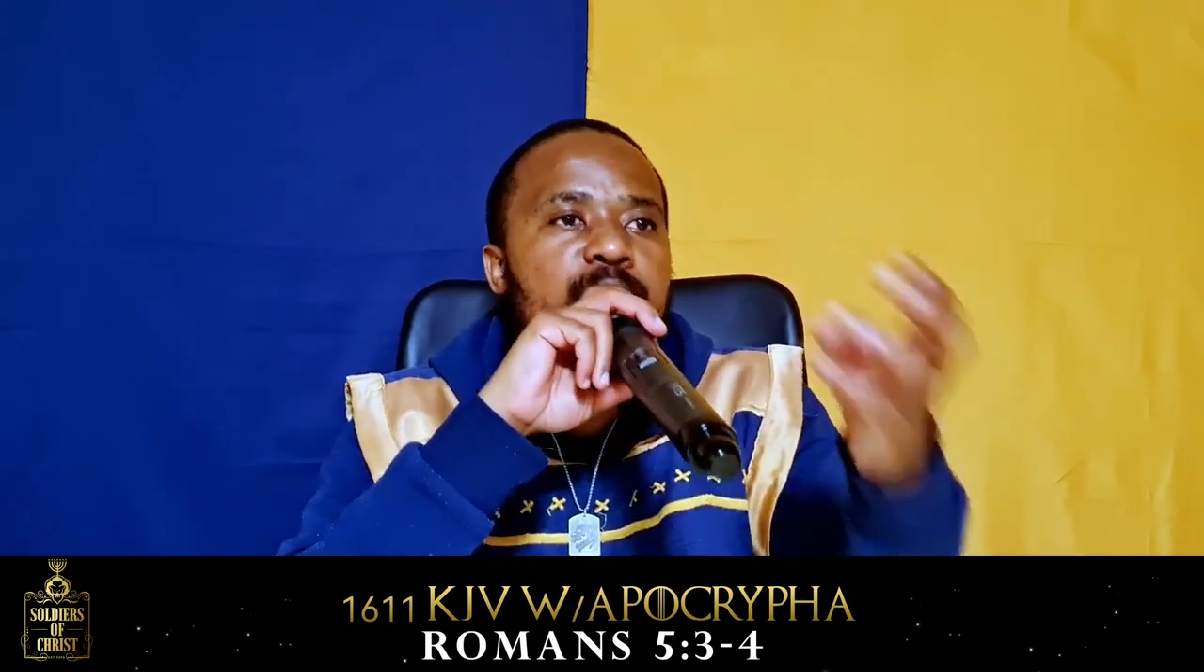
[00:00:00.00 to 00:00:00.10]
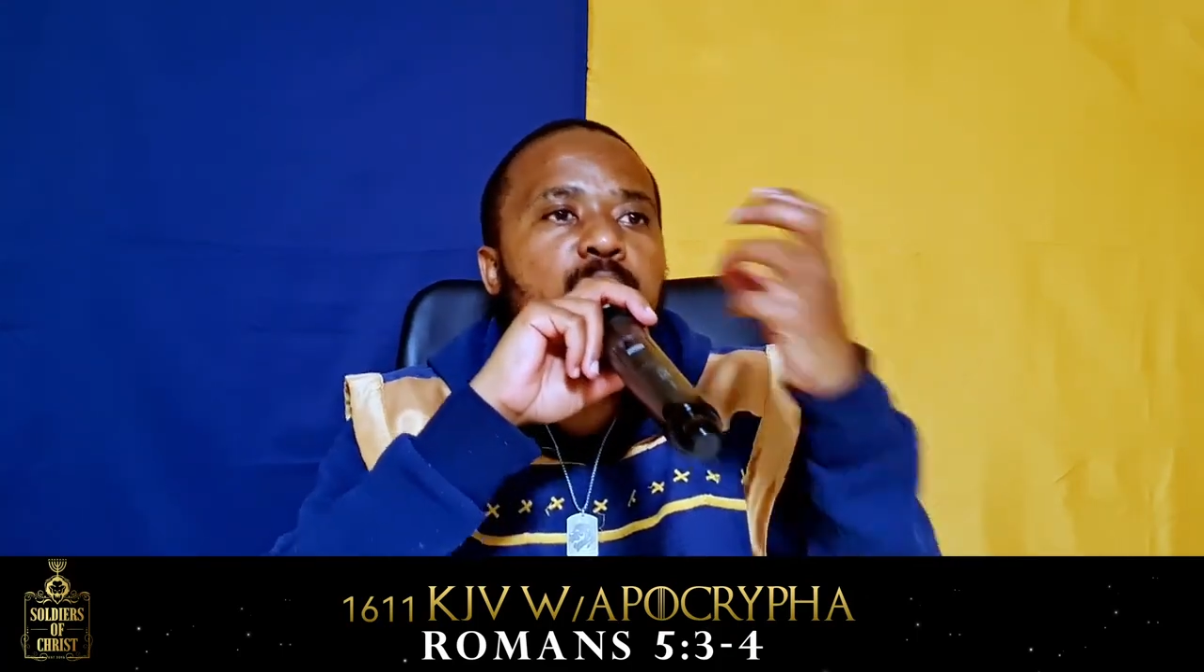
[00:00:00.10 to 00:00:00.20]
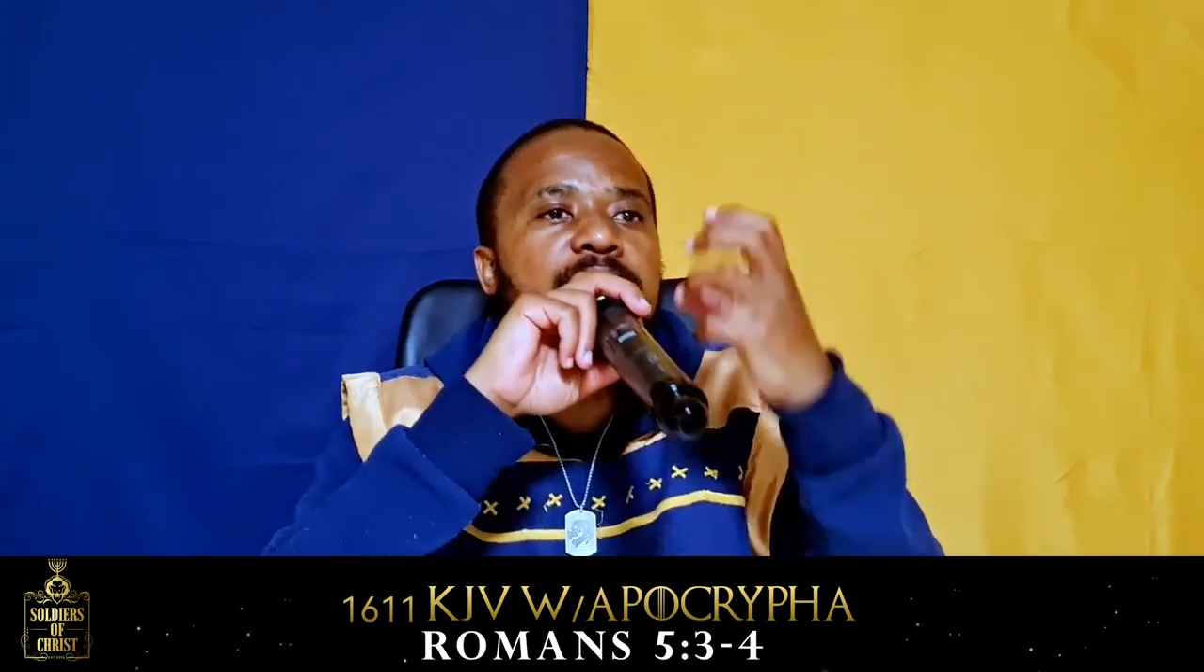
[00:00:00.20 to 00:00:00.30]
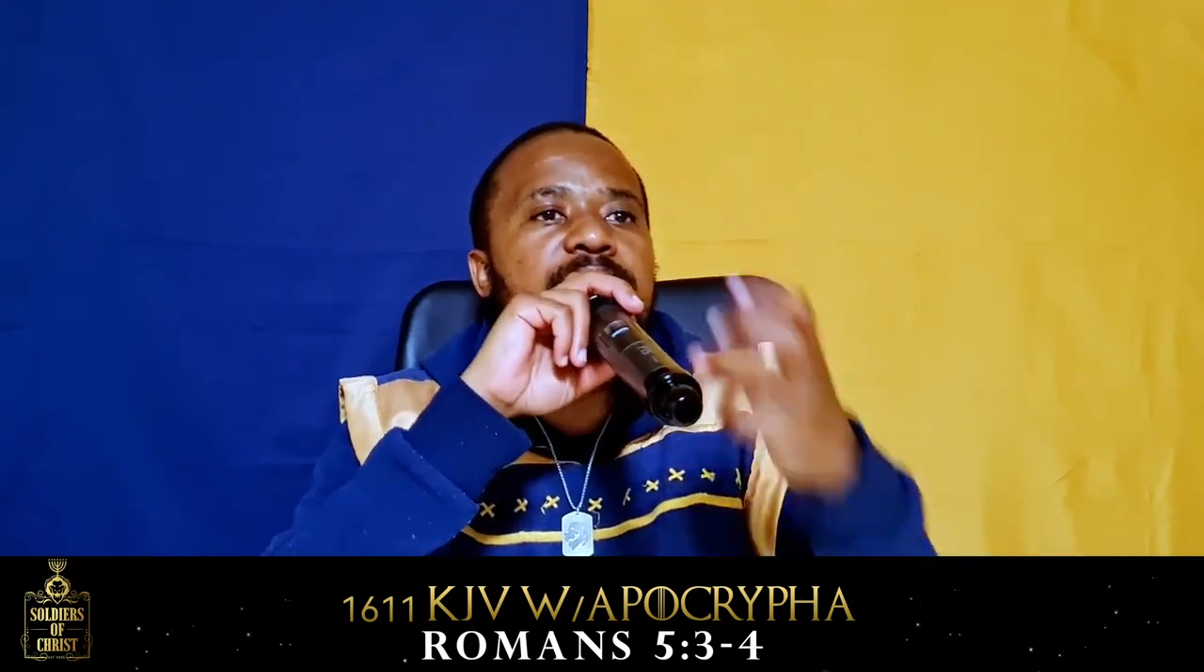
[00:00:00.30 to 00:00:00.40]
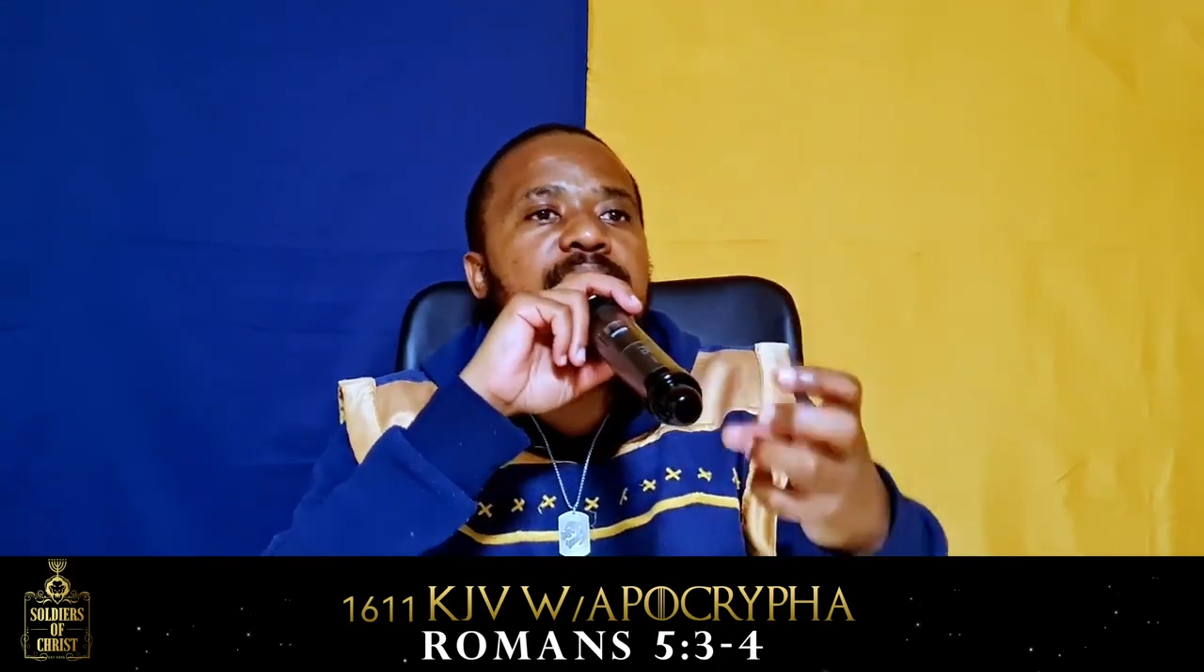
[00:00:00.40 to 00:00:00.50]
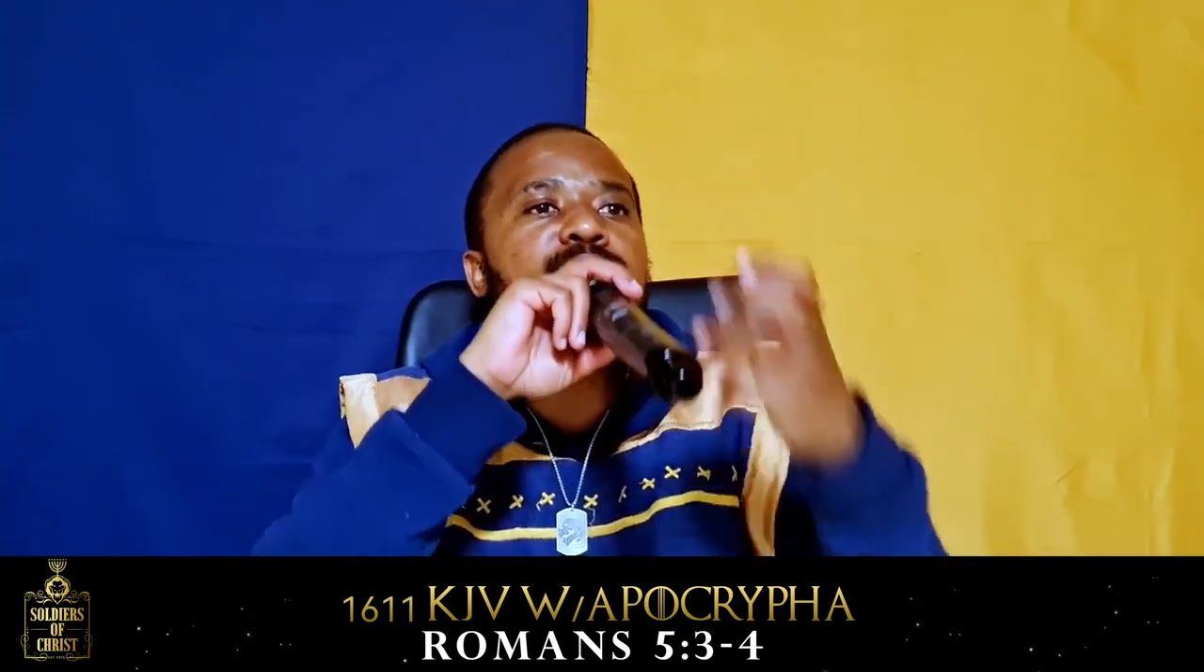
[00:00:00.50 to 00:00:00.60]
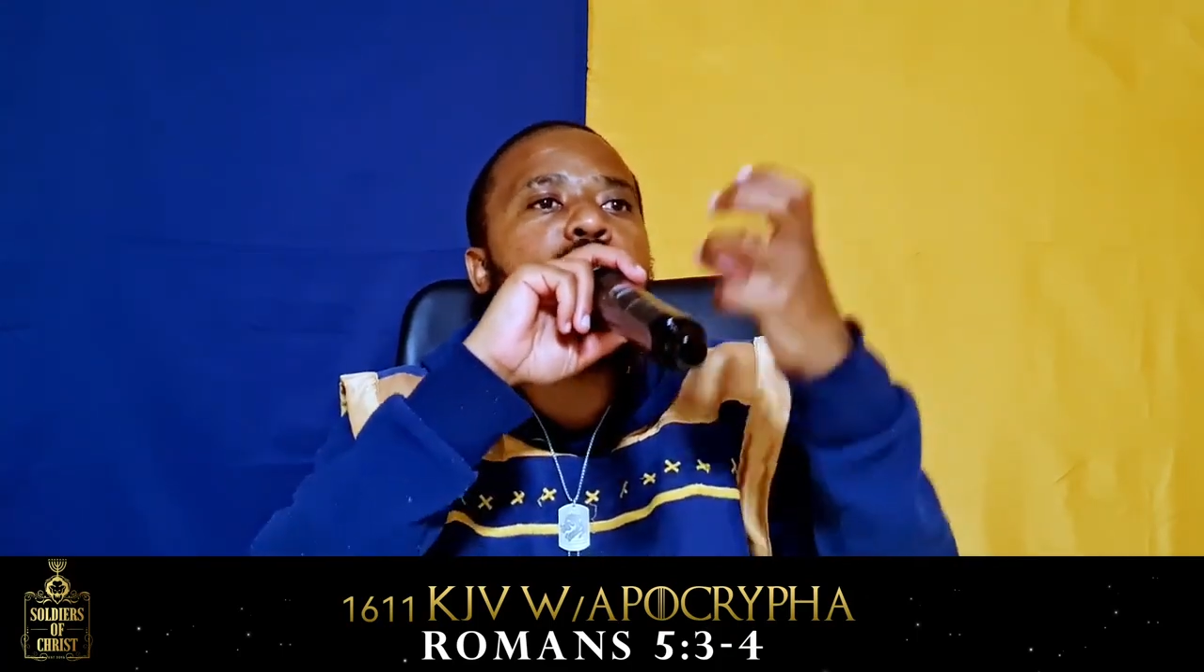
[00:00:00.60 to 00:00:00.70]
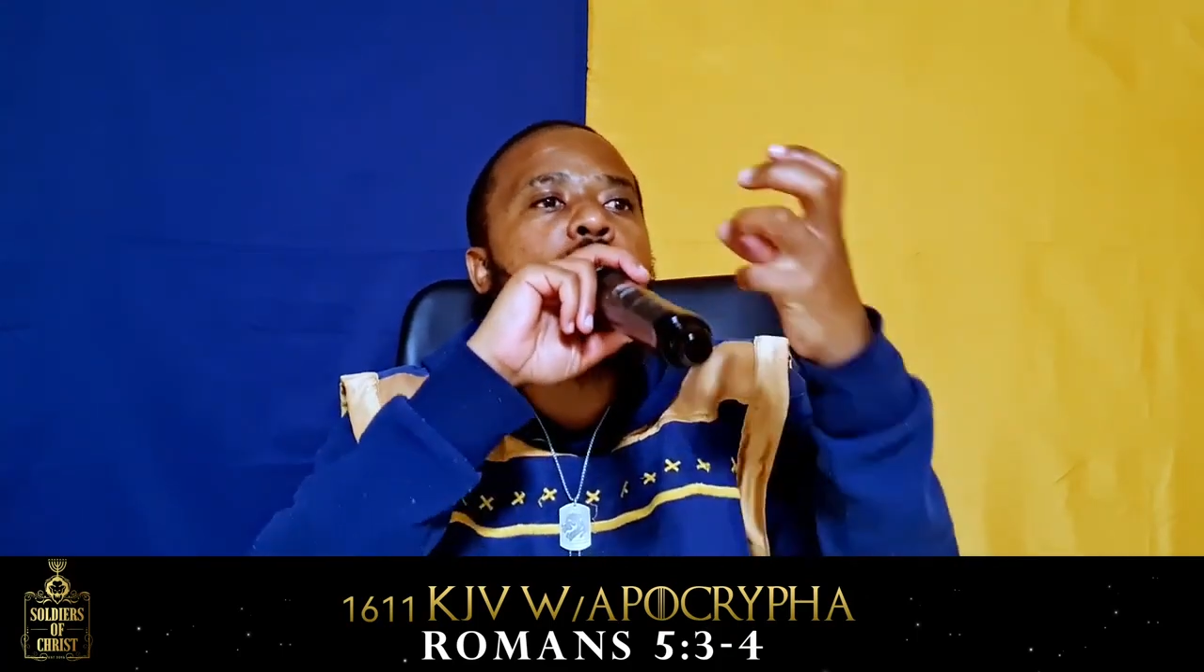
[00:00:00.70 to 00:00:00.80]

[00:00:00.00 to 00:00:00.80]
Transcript: is what gives